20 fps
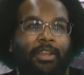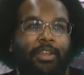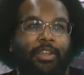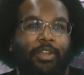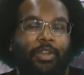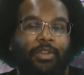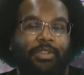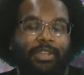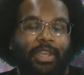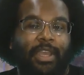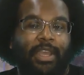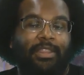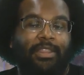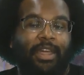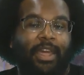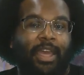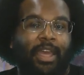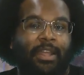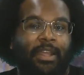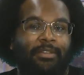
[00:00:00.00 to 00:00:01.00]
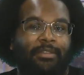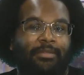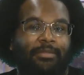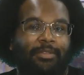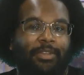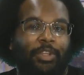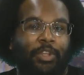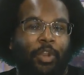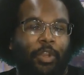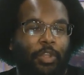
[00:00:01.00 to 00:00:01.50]
you're saying that
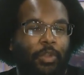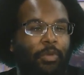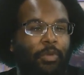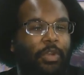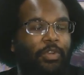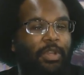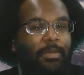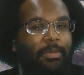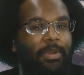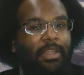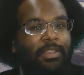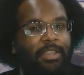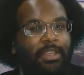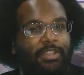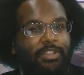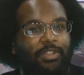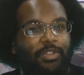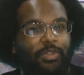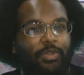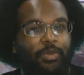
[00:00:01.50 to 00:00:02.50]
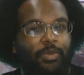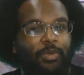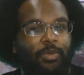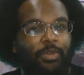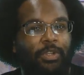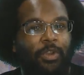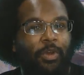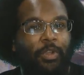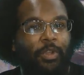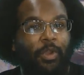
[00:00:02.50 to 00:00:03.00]
you were attributing this to,
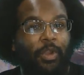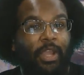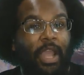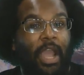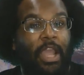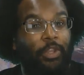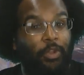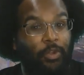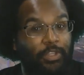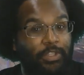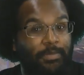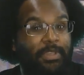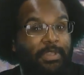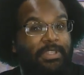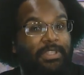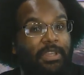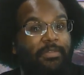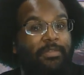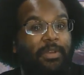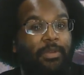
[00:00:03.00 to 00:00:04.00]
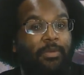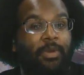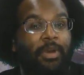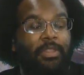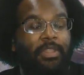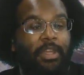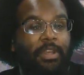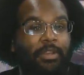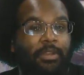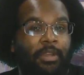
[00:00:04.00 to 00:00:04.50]
your God, your specific one
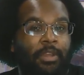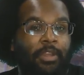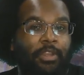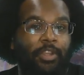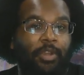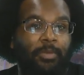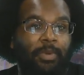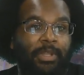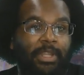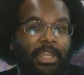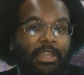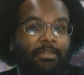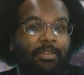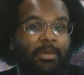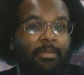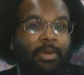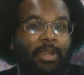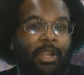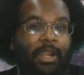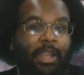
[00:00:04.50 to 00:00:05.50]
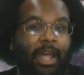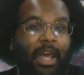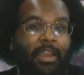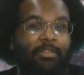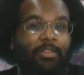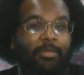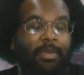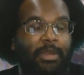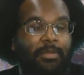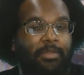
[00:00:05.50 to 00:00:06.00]
that you believe in, but a lot of
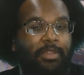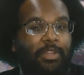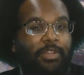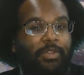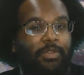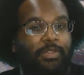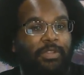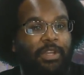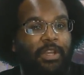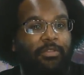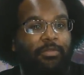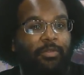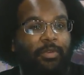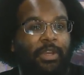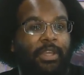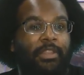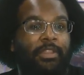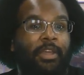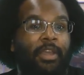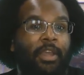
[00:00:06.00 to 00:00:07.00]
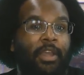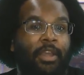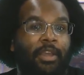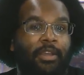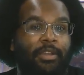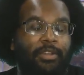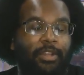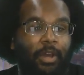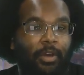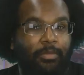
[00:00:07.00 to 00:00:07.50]
the people that you serve with
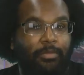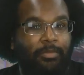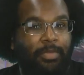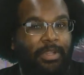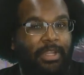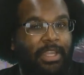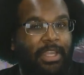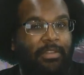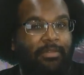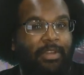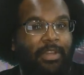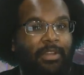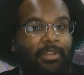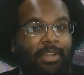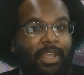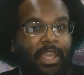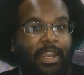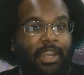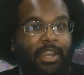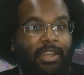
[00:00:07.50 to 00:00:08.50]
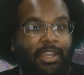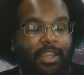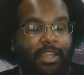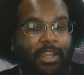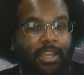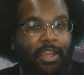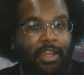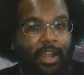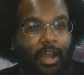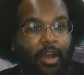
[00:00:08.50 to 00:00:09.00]
don't believe in any
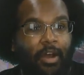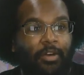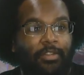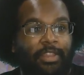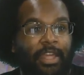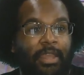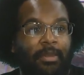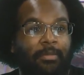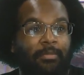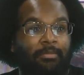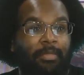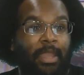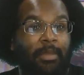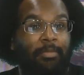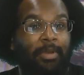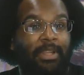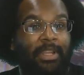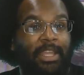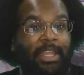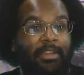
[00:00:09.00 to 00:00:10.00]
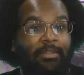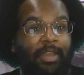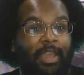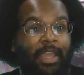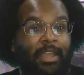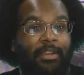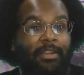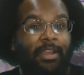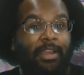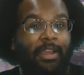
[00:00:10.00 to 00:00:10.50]
deity at all. They may believe
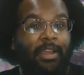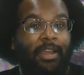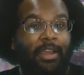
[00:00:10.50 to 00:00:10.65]
in